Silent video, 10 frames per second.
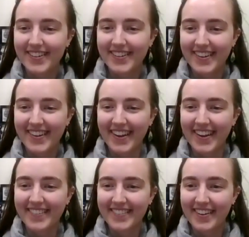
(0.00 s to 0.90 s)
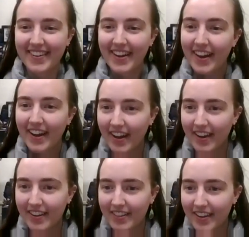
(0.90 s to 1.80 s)
Yeah.
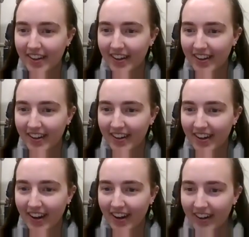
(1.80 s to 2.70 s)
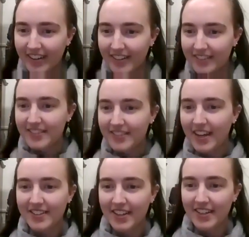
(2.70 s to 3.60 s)
And then
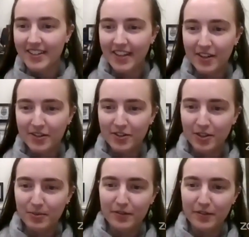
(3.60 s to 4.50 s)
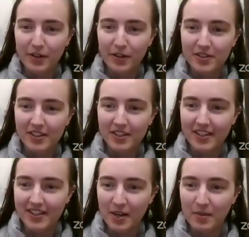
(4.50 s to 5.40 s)
Dana says, thank you so much for hosting this
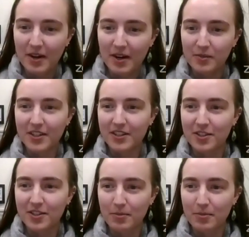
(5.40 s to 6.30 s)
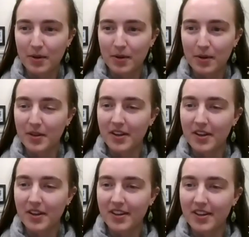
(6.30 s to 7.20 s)
segment. I'm learning so much from
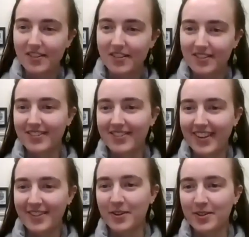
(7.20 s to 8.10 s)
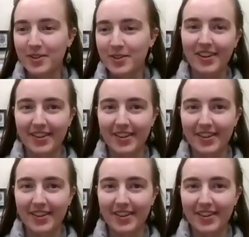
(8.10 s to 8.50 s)
these. That's always good to hear.